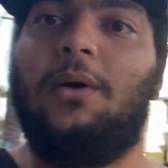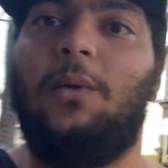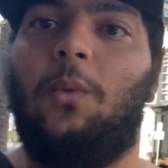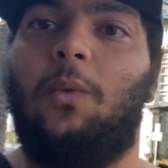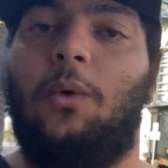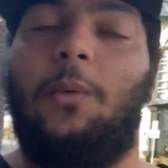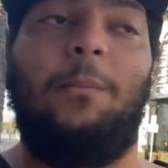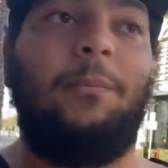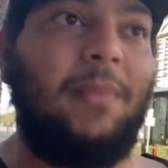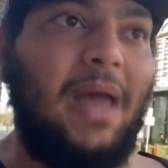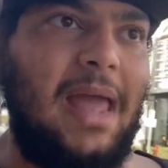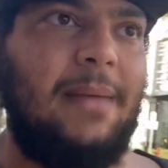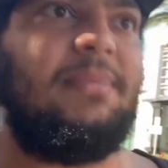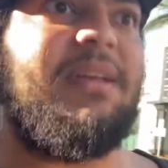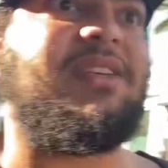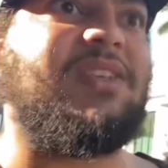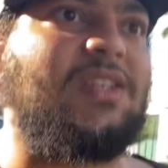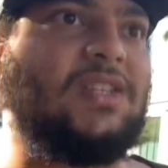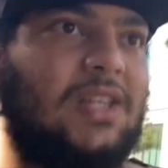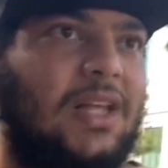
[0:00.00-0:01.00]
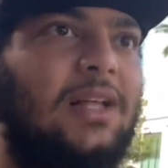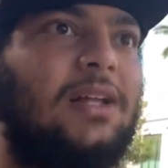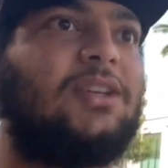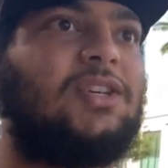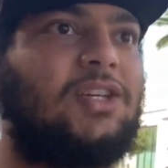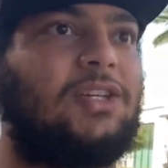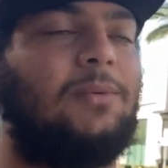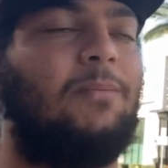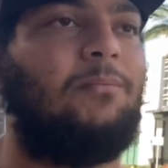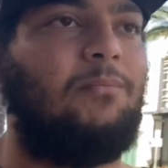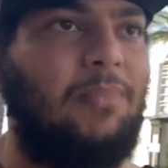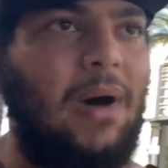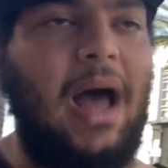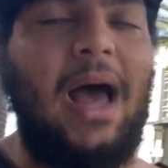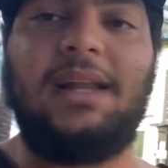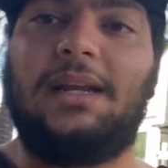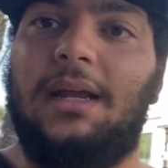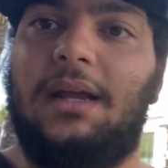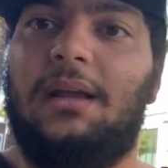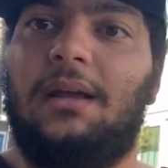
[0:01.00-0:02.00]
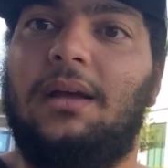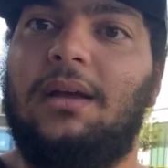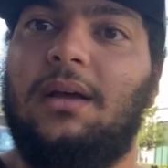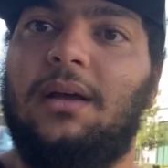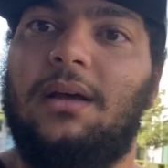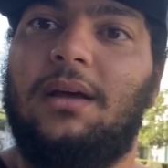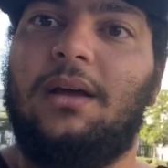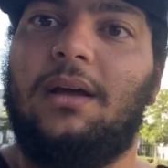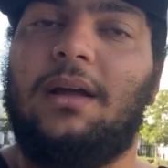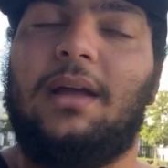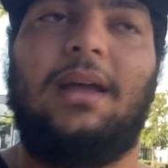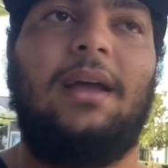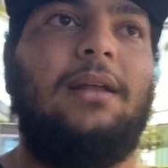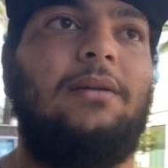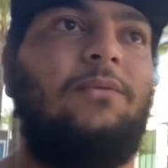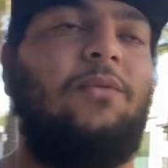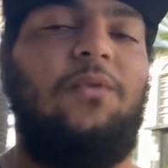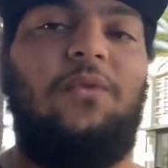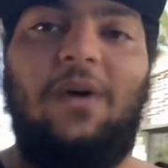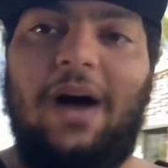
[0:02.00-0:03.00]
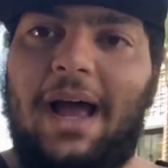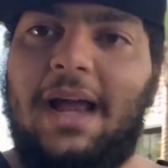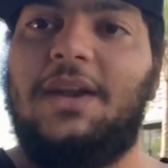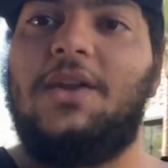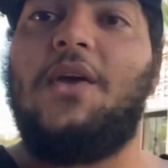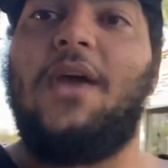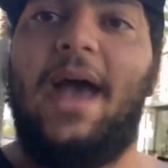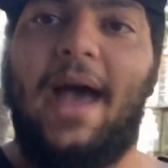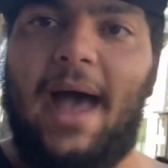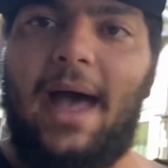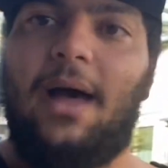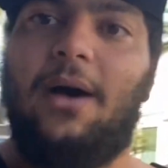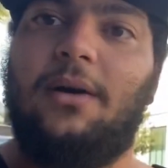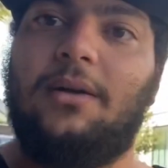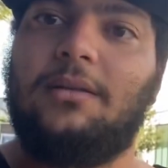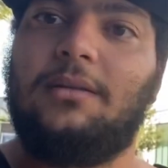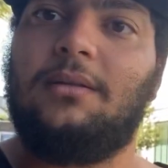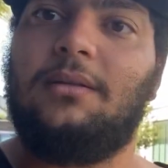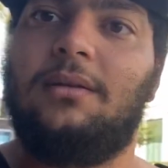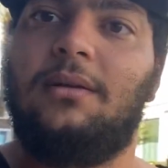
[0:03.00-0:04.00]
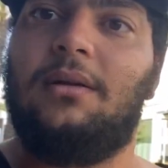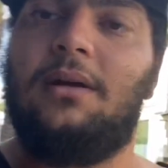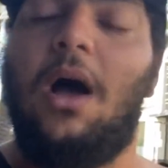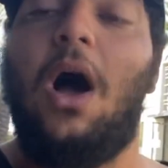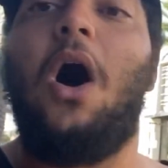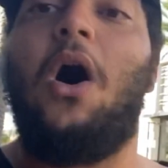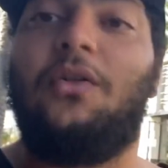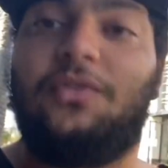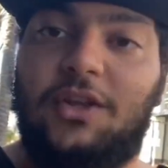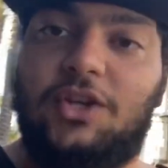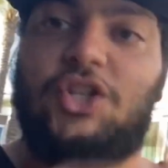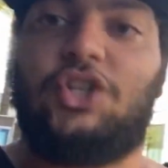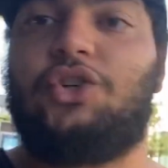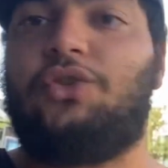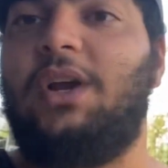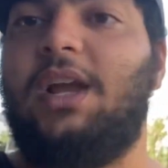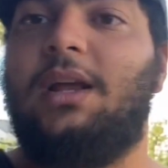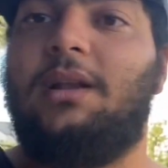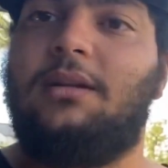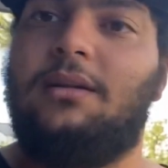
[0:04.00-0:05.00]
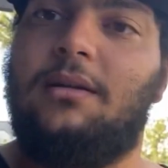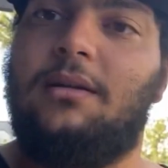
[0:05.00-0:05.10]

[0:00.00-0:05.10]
Well, maybe still somebody can find you out on the street.